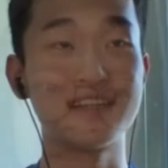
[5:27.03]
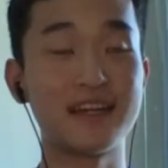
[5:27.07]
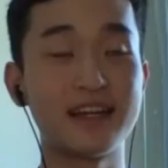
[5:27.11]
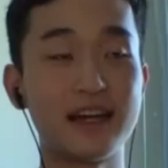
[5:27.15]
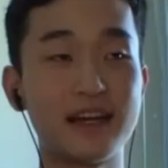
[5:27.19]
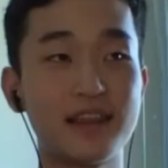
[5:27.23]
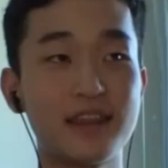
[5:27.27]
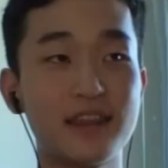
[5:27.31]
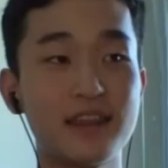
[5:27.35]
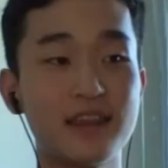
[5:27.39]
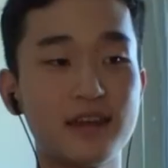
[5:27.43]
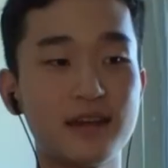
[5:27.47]
I
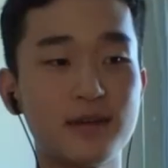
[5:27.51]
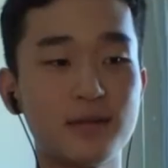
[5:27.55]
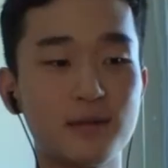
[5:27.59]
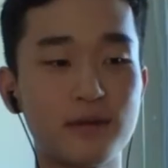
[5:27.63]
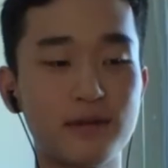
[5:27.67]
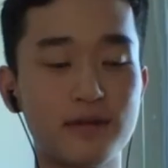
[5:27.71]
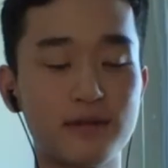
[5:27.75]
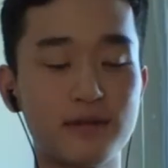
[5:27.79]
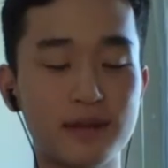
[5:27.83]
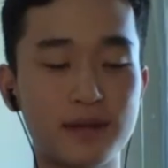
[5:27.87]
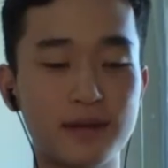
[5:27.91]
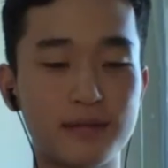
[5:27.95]
think one
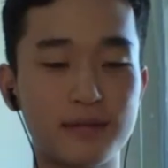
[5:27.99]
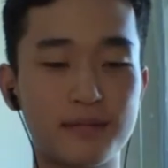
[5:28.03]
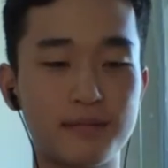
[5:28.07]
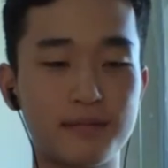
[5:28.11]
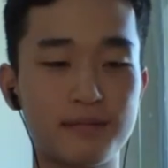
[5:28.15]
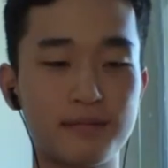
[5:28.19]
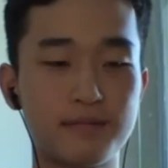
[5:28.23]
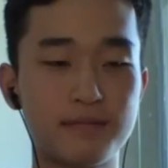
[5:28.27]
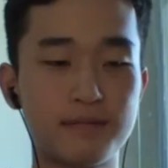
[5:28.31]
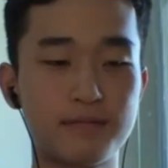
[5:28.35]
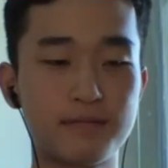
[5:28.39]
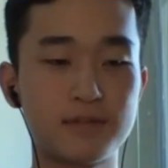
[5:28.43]
of the
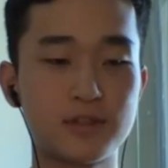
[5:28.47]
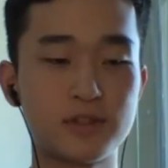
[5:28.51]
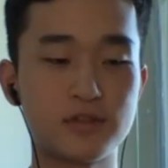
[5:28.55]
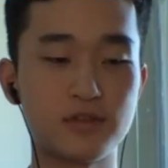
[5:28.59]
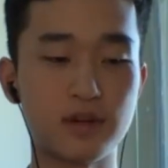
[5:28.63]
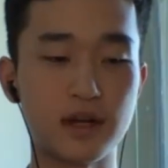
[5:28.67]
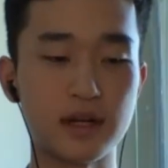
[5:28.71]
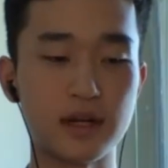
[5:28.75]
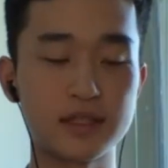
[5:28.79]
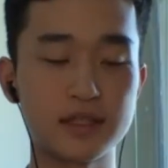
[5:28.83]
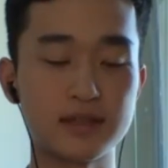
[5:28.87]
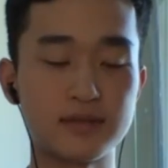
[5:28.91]

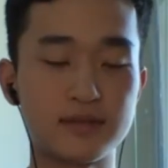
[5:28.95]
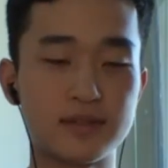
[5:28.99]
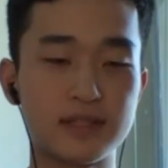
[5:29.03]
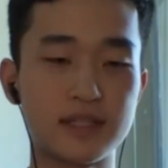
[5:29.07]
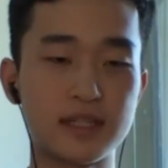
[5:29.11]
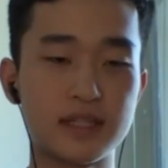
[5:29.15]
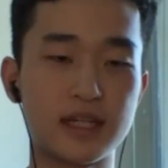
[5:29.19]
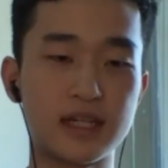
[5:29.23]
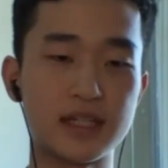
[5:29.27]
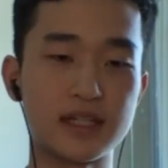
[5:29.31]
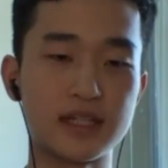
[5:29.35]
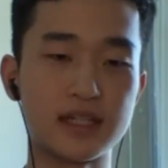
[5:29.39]
strengths of
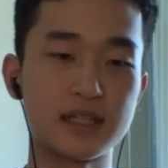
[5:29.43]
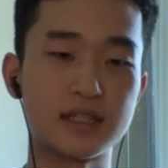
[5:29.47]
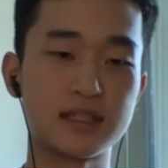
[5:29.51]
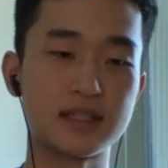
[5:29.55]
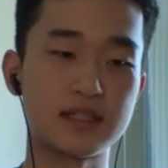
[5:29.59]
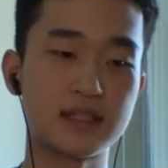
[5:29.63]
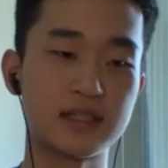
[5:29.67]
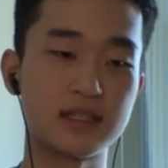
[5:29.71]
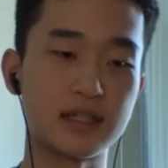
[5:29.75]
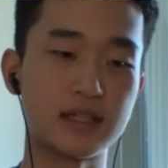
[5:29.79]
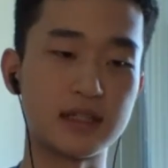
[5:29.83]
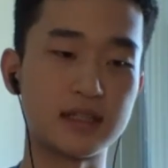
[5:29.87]

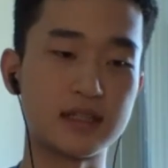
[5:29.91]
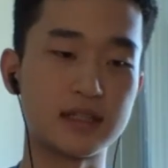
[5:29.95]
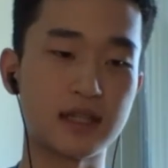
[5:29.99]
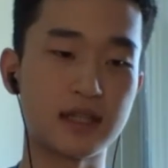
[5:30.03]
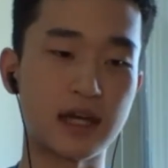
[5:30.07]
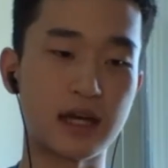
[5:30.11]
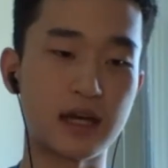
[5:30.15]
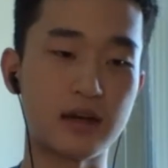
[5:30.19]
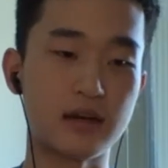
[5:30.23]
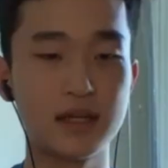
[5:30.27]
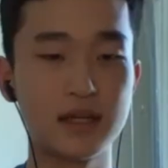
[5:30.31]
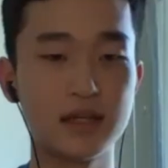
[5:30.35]
CIS is
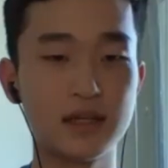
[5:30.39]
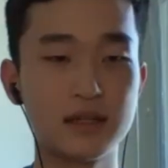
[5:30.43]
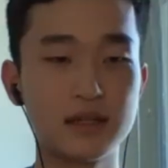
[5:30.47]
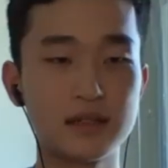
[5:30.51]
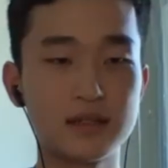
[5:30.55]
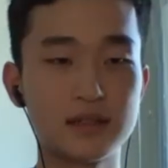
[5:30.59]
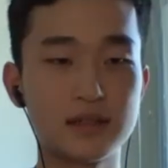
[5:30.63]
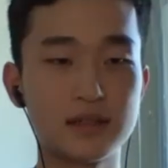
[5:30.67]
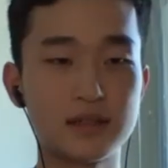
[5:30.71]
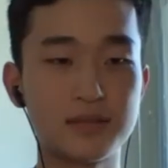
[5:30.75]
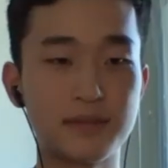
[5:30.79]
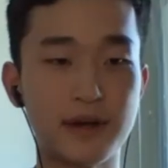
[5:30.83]
how,
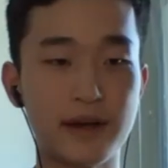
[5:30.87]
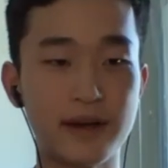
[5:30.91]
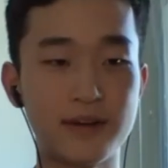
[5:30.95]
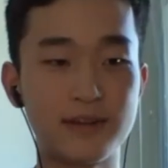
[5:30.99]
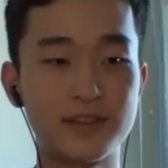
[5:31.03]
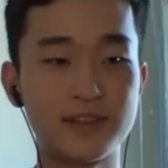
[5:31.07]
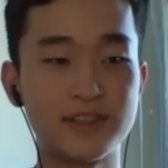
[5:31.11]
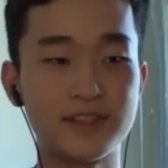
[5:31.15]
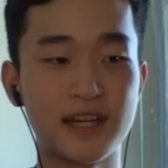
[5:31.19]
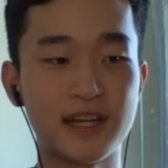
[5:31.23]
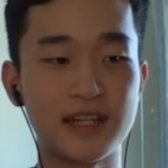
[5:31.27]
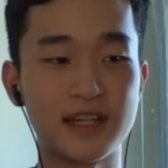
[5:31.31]
to my
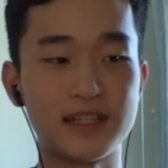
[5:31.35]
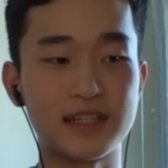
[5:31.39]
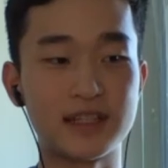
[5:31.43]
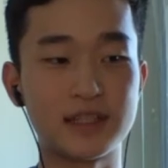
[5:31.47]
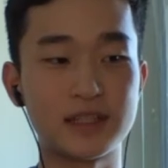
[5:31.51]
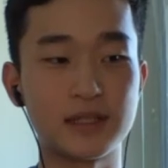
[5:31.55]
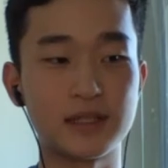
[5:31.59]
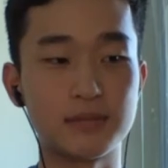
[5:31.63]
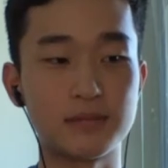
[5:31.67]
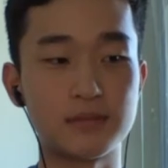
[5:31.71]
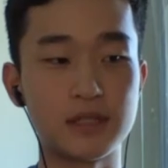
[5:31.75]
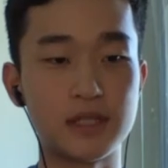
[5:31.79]
understanding,
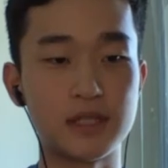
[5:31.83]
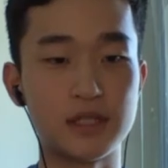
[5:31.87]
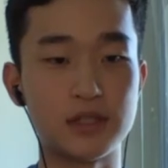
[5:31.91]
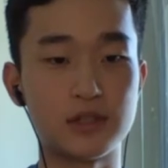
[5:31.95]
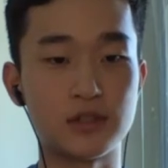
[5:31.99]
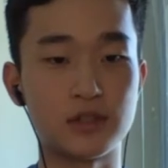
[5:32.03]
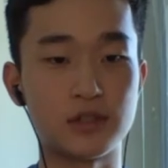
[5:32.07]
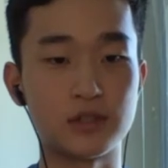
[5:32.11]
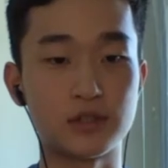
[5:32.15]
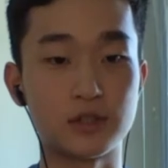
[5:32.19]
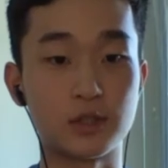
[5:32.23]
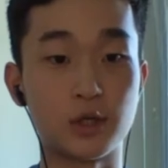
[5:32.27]
some
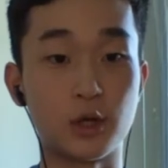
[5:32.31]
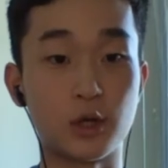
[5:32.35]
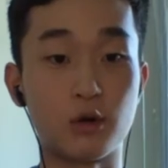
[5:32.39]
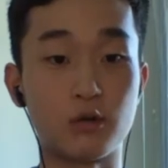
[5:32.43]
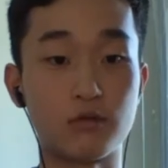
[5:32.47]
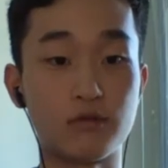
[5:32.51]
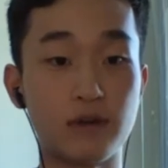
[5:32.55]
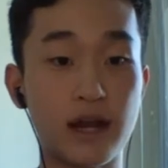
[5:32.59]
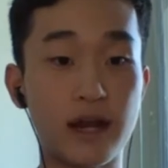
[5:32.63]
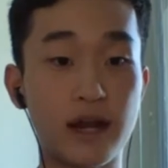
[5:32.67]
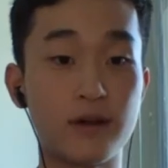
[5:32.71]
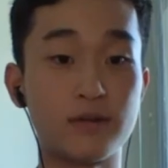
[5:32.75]
teachers go
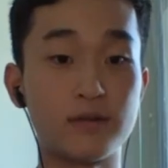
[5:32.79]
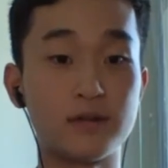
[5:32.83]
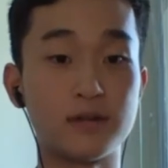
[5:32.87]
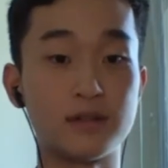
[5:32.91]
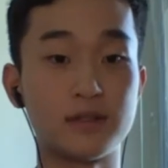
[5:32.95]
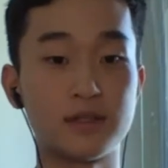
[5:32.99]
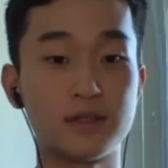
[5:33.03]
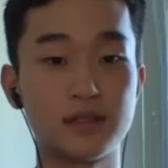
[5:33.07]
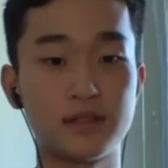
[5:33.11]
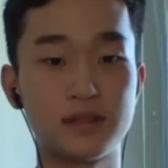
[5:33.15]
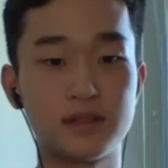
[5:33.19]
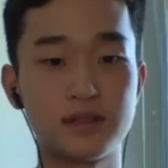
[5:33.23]
around
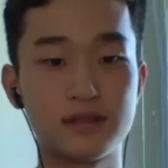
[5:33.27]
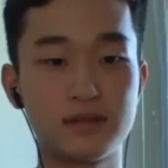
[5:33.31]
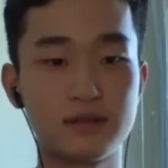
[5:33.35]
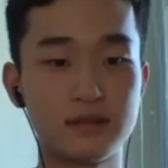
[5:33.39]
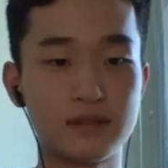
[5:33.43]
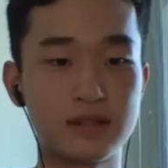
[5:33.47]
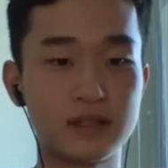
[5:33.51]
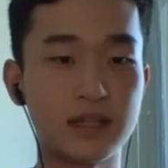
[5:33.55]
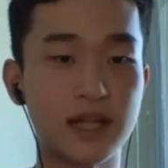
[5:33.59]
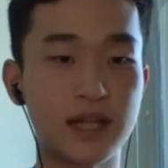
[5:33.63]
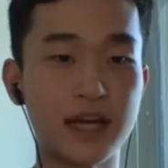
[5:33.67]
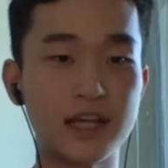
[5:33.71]

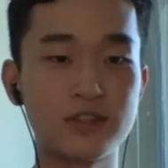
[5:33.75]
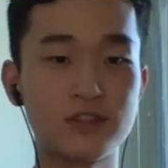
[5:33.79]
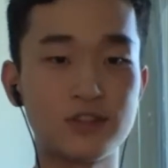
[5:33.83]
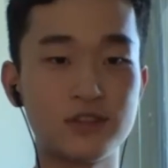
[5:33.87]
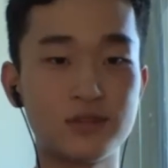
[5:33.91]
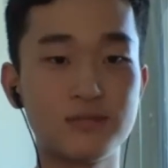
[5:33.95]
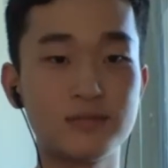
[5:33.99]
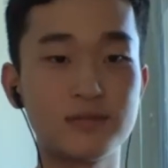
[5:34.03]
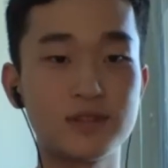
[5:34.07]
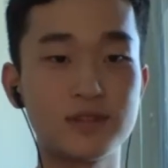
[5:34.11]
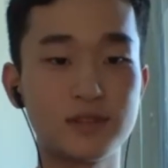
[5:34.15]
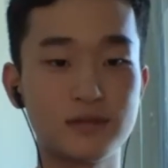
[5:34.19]

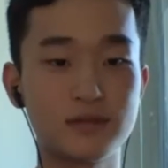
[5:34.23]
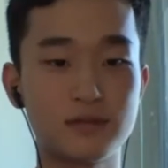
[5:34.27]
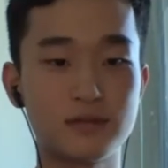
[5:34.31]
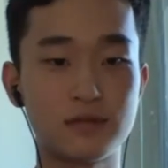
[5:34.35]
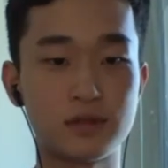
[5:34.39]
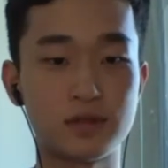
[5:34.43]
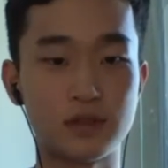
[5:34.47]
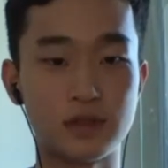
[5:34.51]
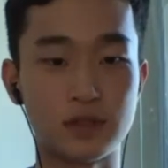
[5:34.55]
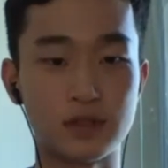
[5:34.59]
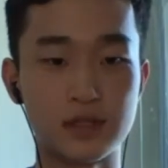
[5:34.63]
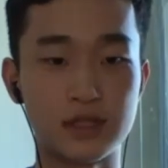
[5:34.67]
classrooms
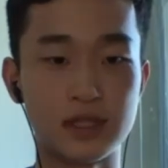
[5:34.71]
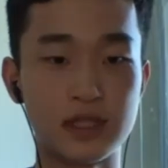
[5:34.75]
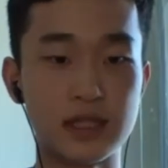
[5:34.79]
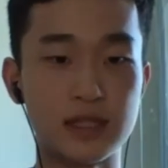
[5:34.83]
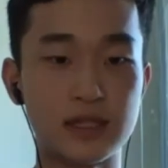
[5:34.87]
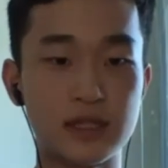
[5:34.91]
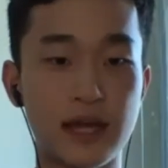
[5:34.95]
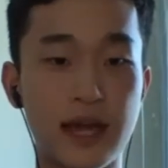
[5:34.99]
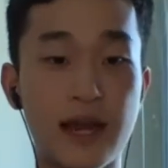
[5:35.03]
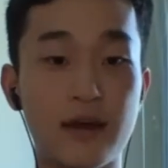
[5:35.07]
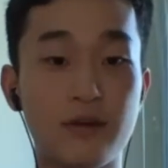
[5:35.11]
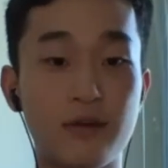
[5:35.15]
to see
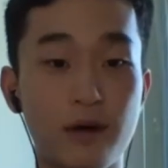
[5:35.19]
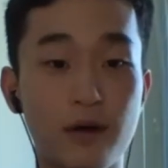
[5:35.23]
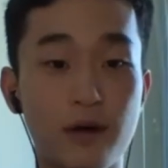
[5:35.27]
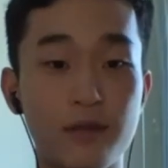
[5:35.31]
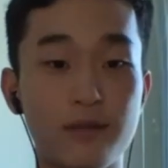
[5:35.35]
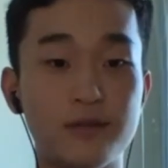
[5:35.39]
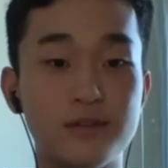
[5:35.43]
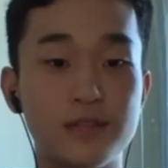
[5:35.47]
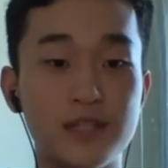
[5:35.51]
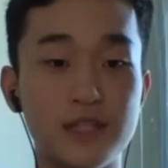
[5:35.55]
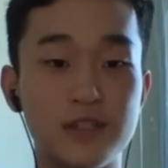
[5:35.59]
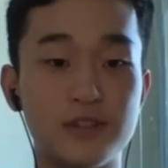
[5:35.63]
how other
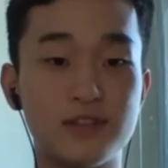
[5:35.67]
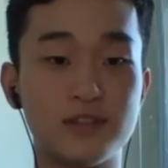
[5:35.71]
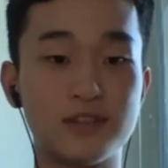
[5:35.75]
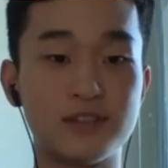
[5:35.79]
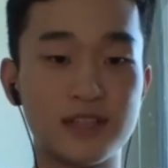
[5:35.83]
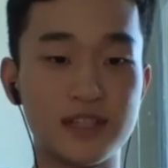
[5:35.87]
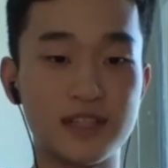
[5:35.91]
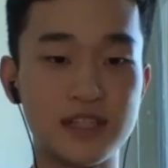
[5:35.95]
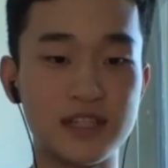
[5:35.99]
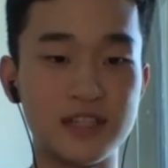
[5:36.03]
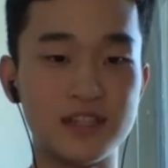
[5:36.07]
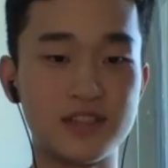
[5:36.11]
teachers
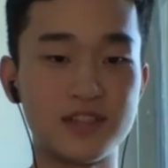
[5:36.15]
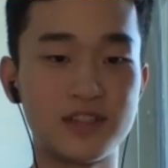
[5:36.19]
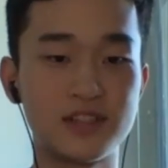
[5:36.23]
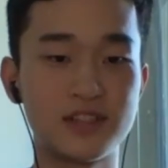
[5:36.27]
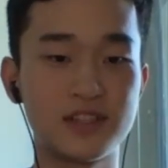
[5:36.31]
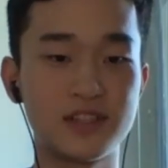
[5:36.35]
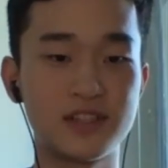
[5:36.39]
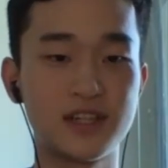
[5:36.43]
teach.